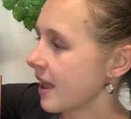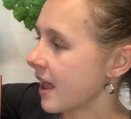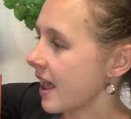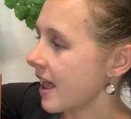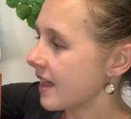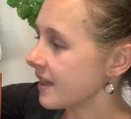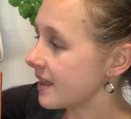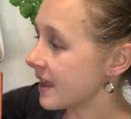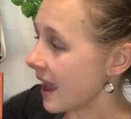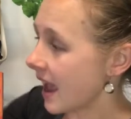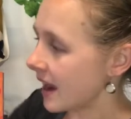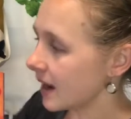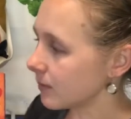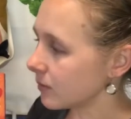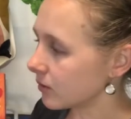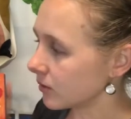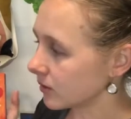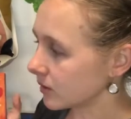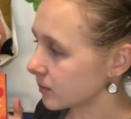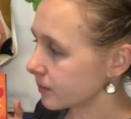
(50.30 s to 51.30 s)
The
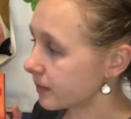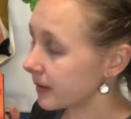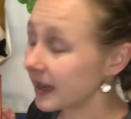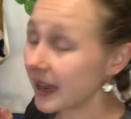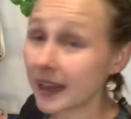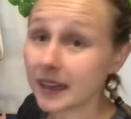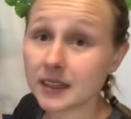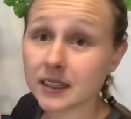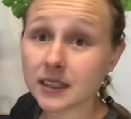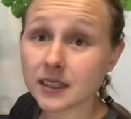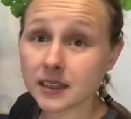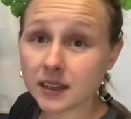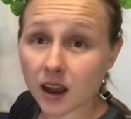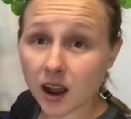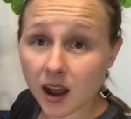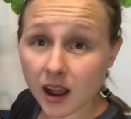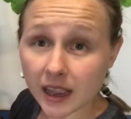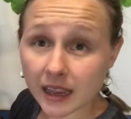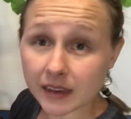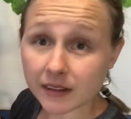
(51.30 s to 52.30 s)
animals began to die
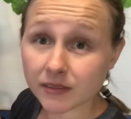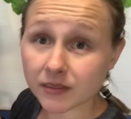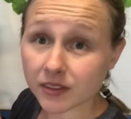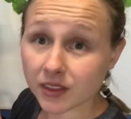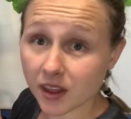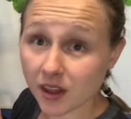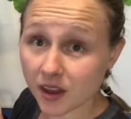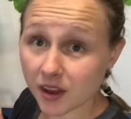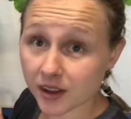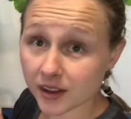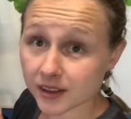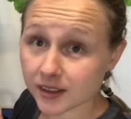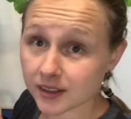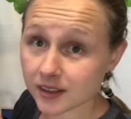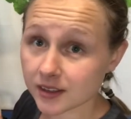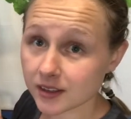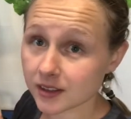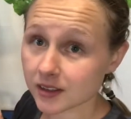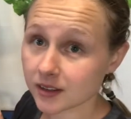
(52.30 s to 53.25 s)
of thirst.